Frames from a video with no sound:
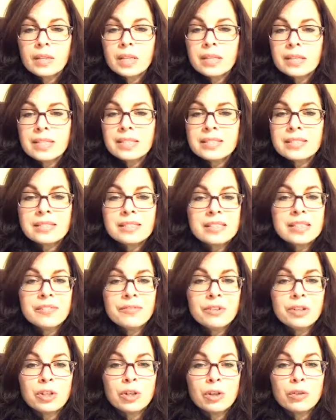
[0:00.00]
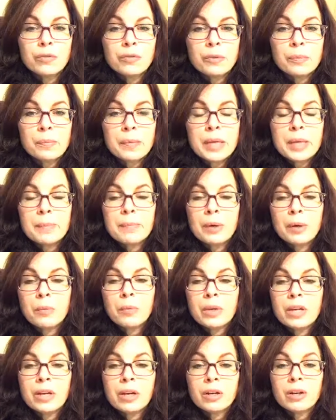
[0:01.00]
This is difficult for me, but
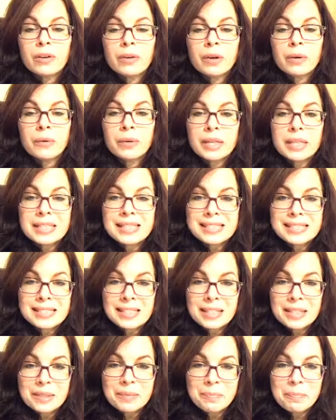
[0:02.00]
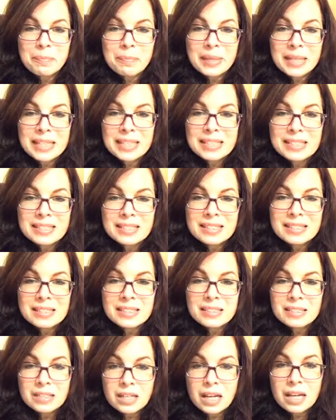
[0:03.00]
we are growing
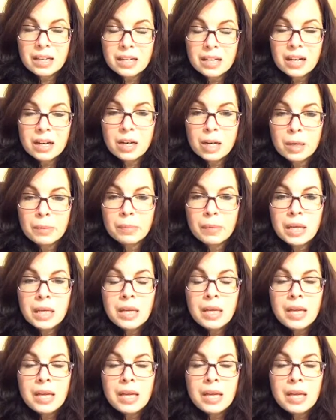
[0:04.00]
sickbiz.com